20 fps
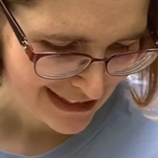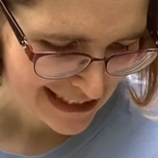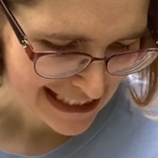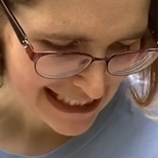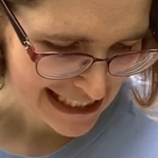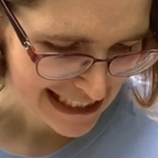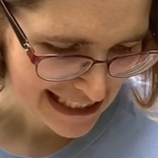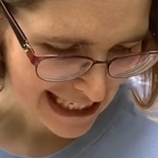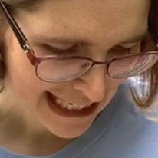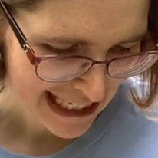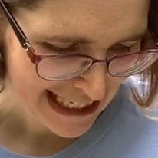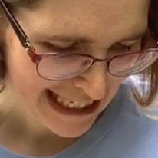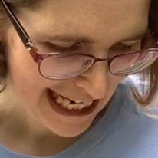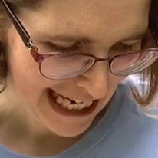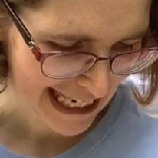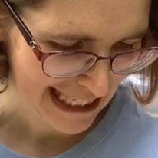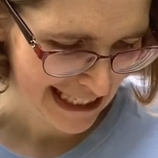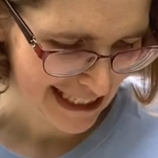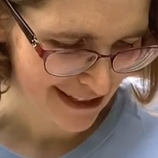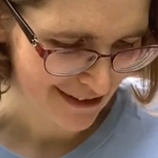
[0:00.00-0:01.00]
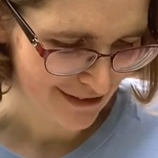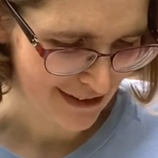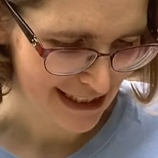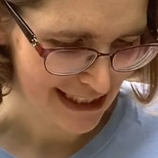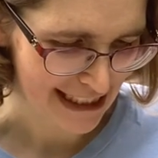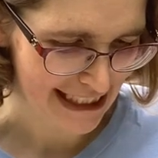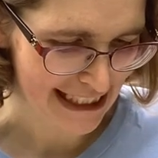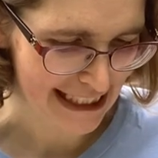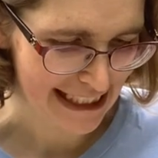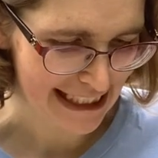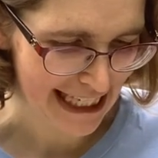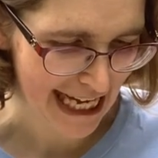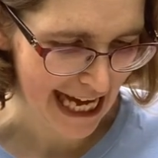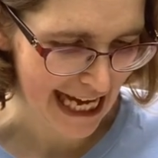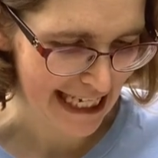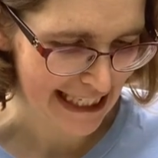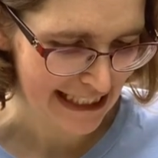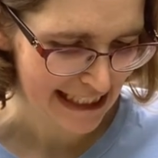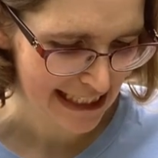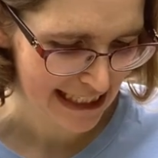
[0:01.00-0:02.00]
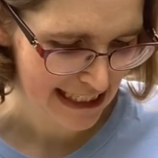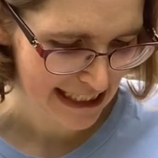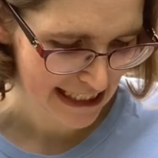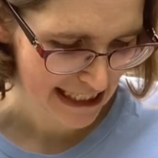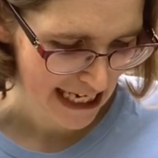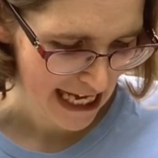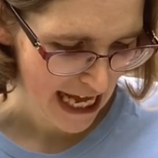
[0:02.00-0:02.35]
done any of these yet,